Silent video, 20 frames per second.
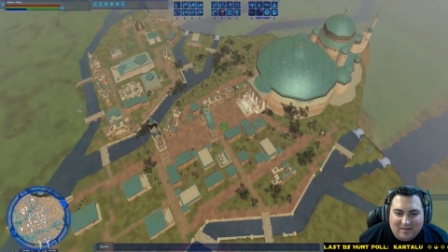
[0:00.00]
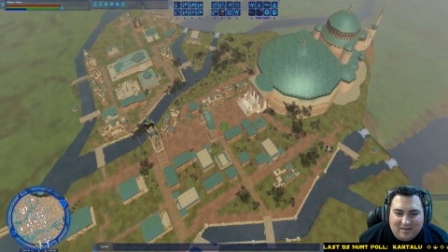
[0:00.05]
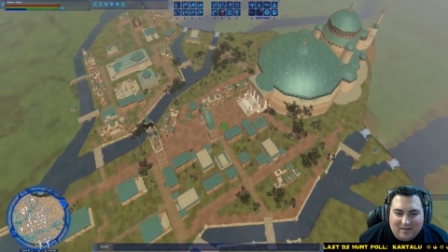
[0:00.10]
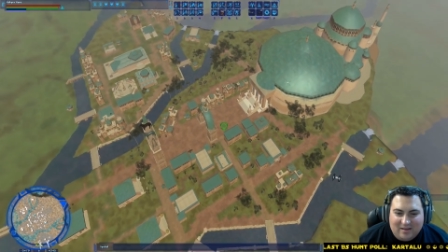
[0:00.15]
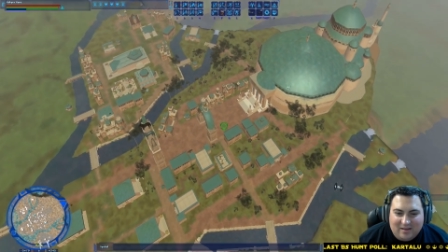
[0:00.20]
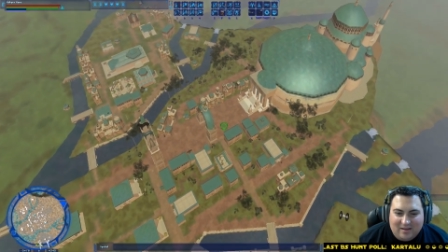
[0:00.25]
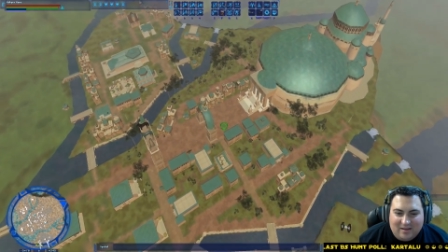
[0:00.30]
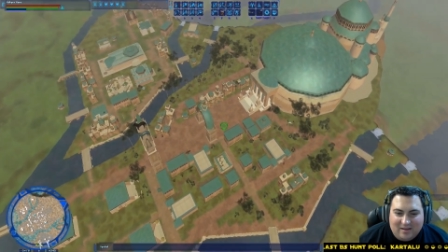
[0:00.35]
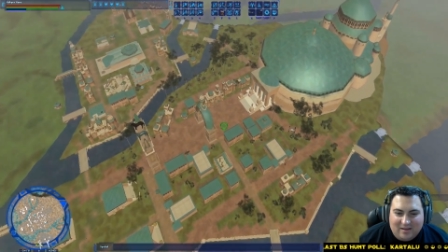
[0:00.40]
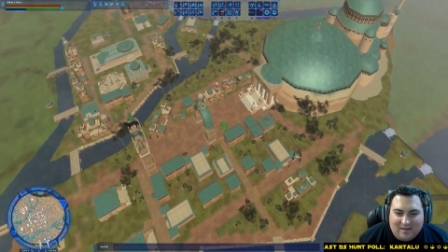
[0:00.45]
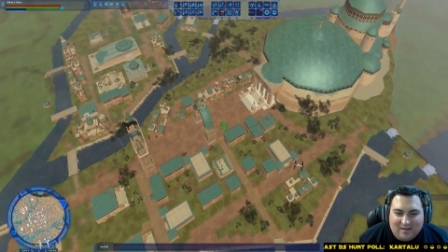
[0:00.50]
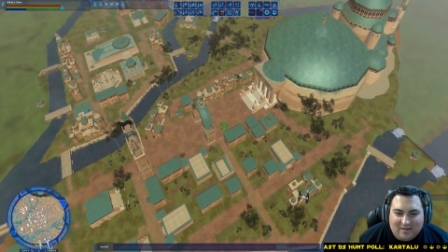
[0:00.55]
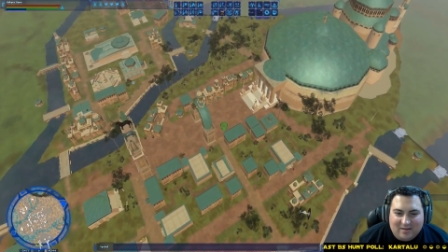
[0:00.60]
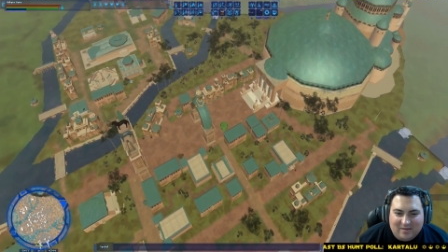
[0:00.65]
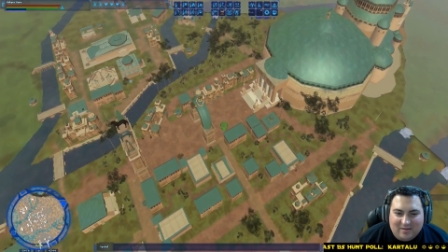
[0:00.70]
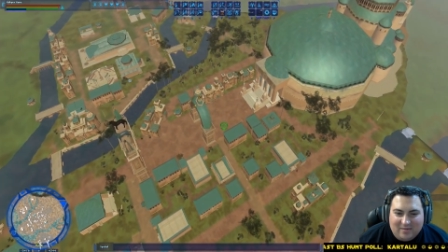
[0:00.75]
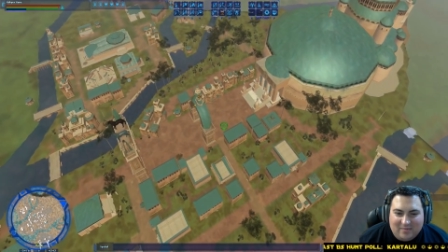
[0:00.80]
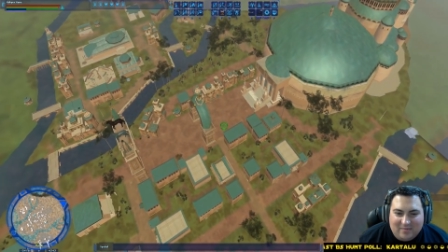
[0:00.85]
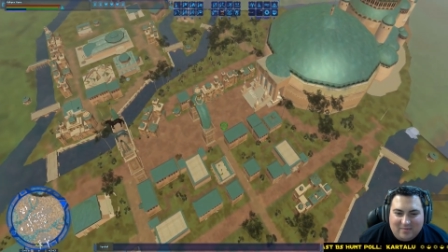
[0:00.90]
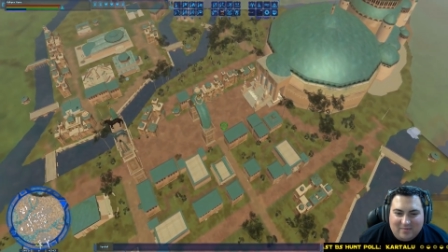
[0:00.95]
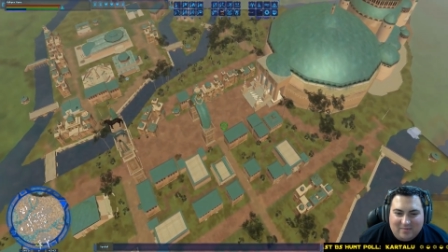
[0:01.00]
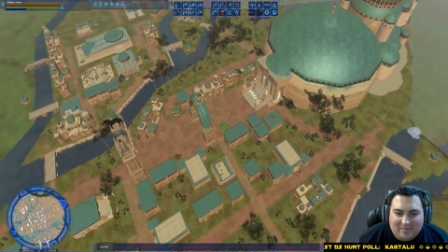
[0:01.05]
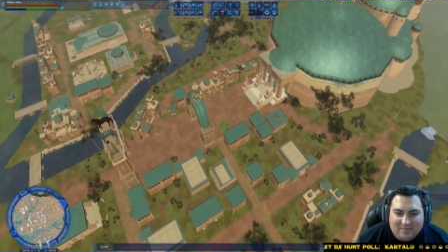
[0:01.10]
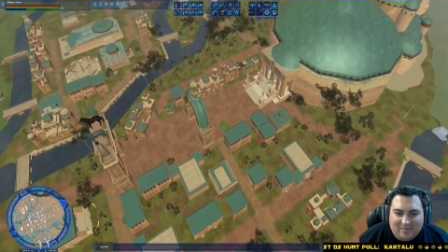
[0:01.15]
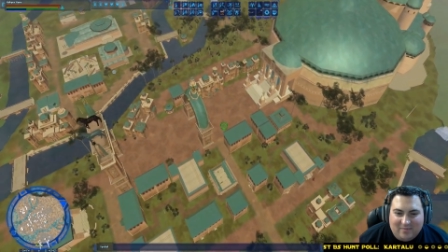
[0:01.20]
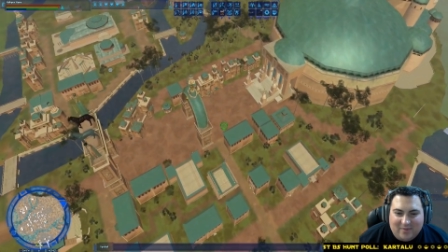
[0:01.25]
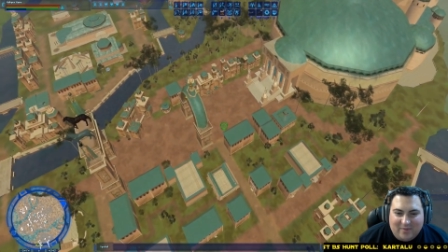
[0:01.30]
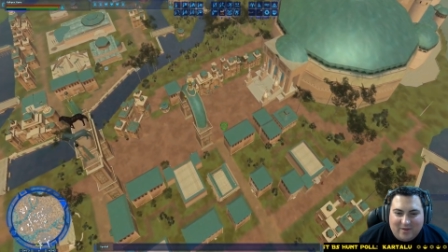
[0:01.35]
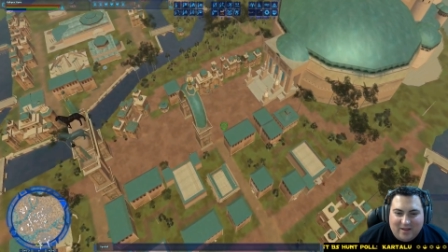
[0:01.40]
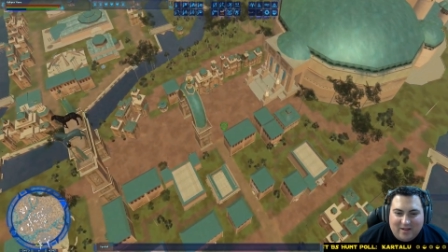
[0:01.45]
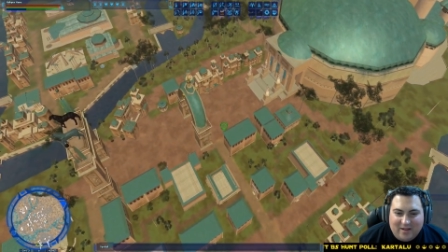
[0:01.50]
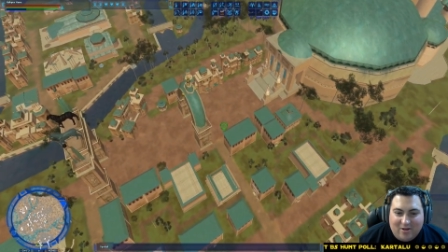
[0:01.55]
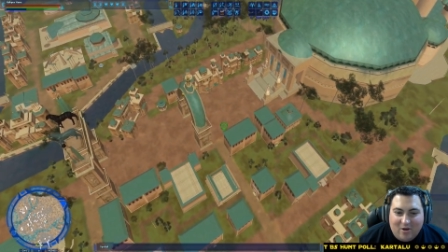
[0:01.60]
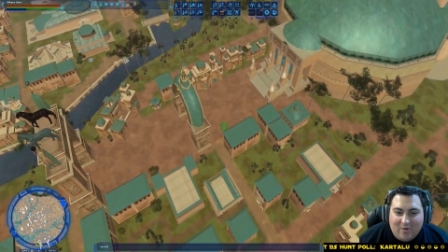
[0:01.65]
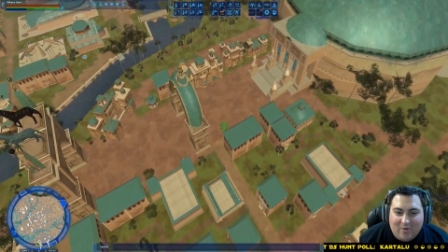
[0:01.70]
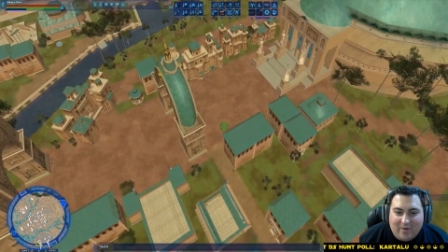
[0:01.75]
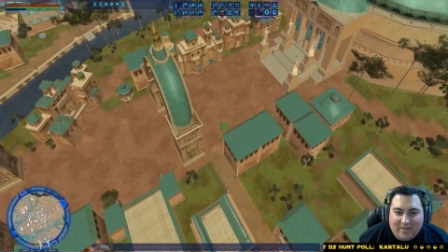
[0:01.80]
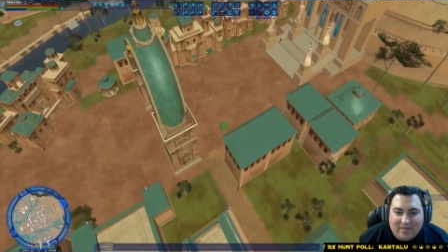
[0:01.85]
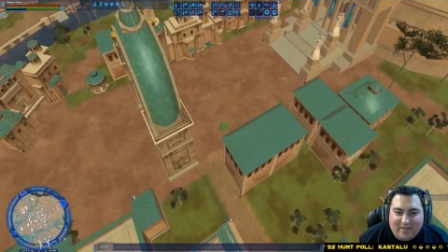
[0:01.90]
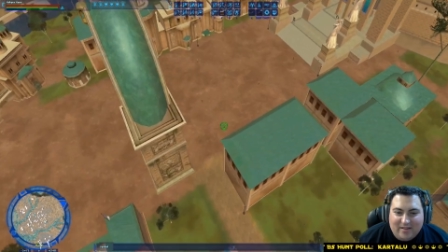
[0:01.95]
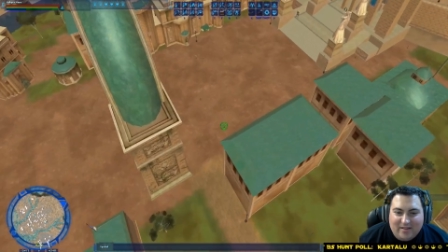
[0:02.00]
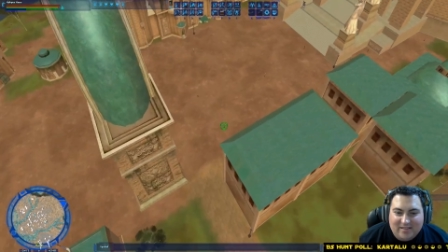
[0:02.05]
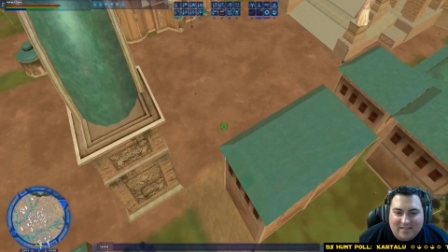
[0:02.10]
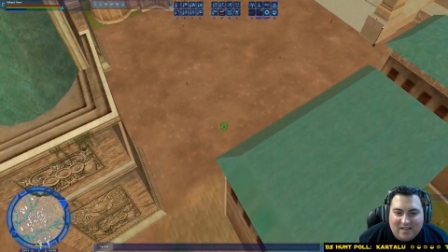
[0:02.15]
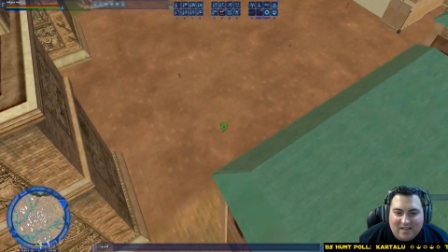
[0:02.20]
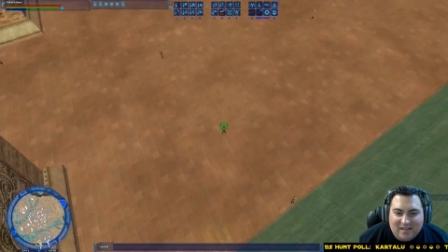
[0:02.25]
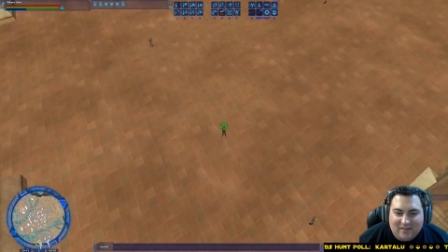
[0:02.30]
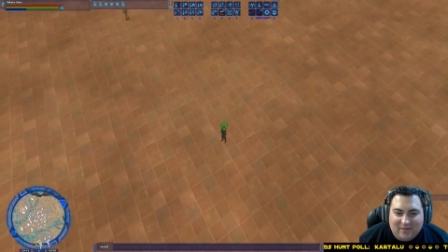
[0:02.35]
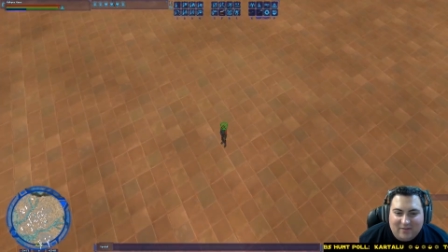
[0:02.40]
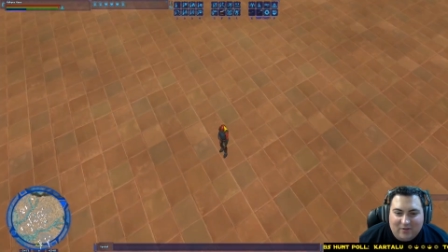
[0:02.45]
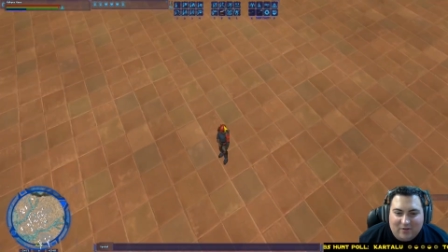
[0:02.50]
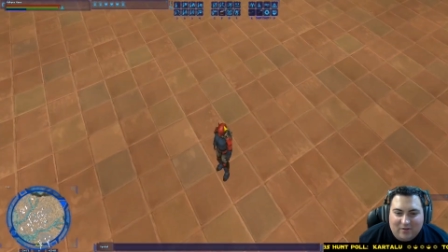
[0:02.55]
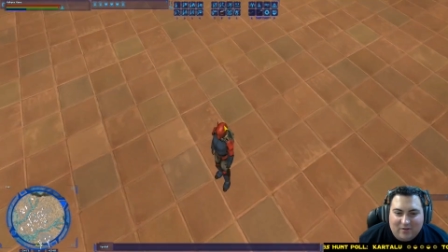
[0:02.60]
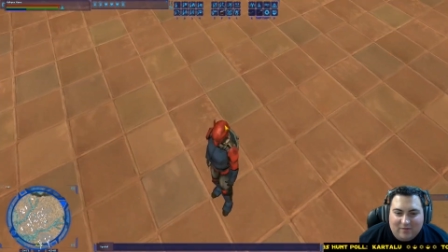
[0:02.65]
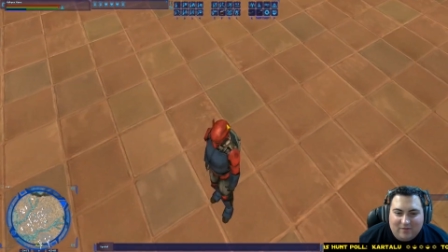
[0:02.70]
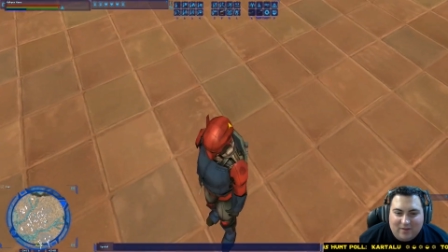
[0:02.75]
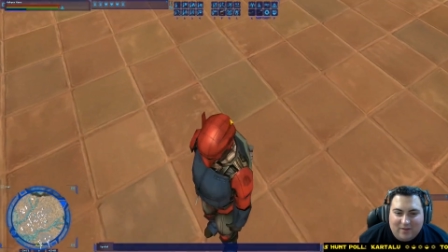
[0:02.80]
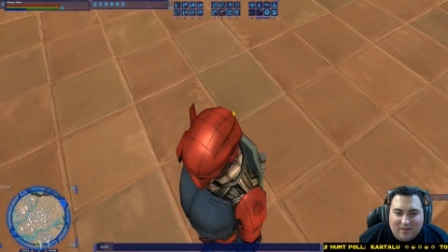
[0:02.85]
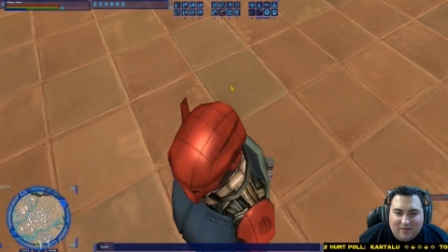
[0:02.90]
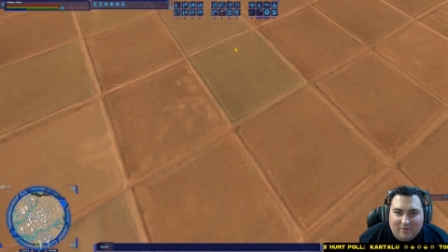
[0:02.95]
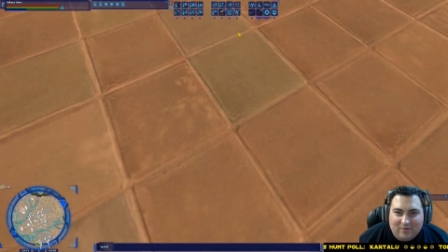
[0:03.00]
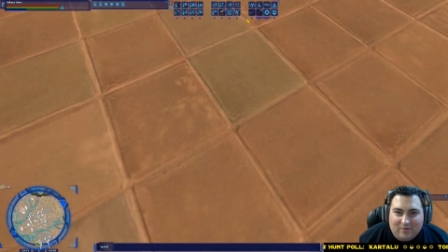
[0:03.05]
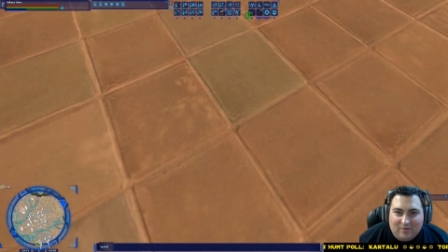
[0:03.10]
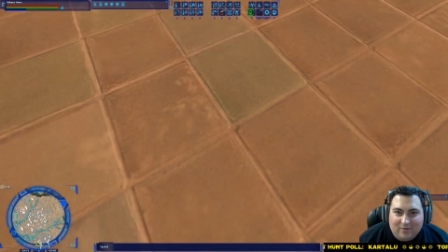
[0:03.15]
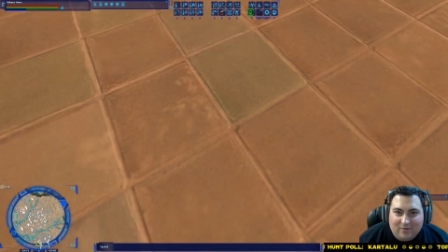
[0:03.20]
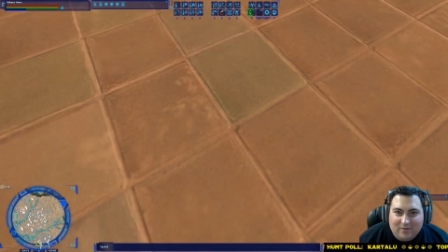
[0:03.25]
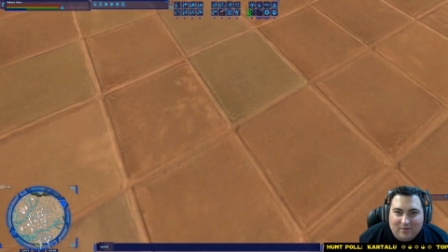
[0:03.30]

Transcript: Uh, but oh, and that's not even on a vehicle.